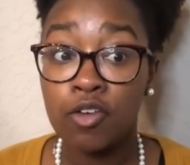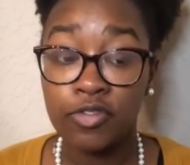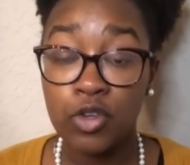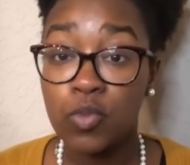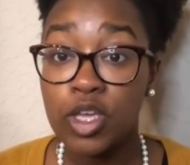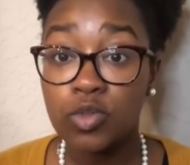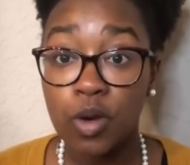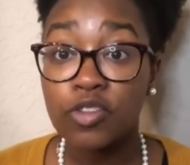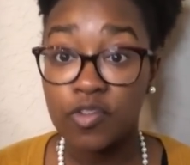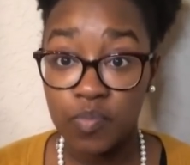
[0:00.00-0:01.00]
few weeks
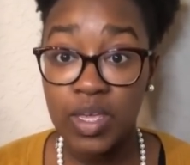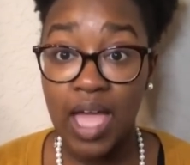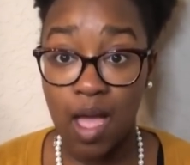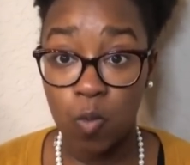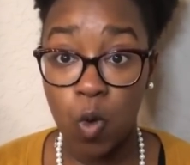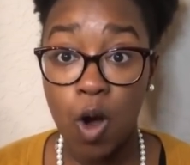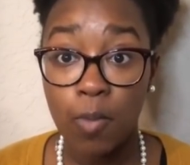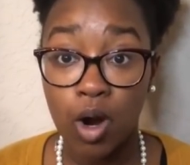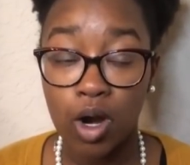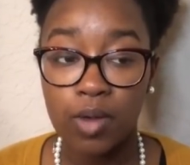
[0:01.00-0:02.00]
worth of meat at
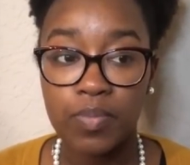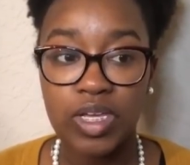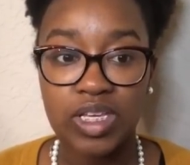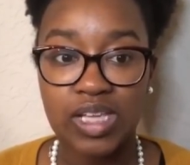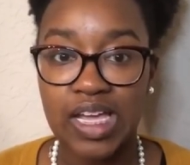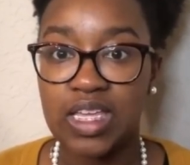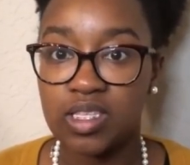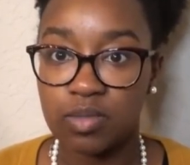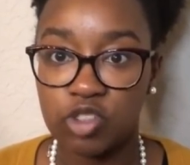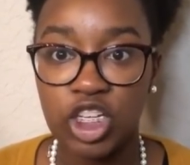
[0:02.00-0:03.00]
Walmart because I could
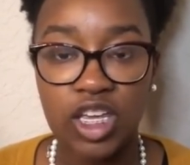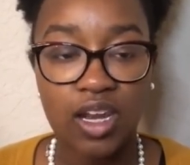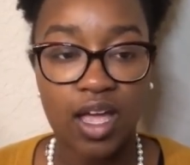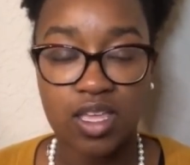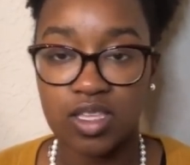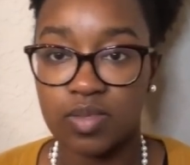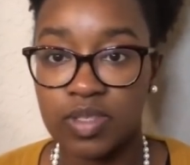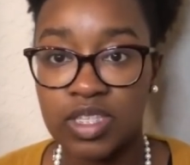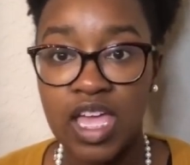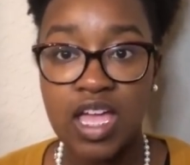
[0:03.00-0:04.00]
get some chicken, I can get some
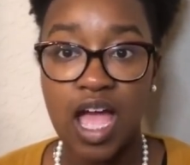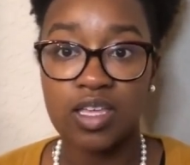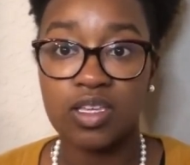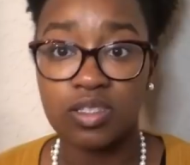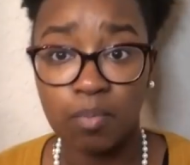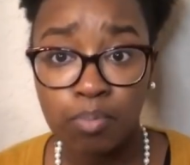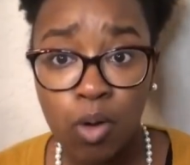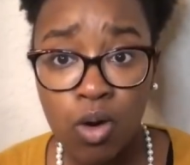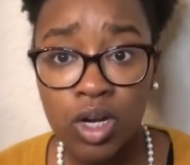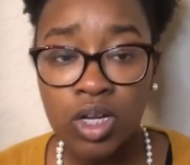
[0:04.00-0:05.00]
steak, I can get some
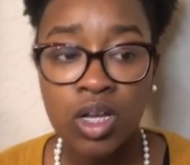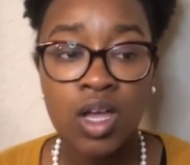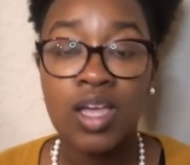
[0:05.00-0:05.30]
pork,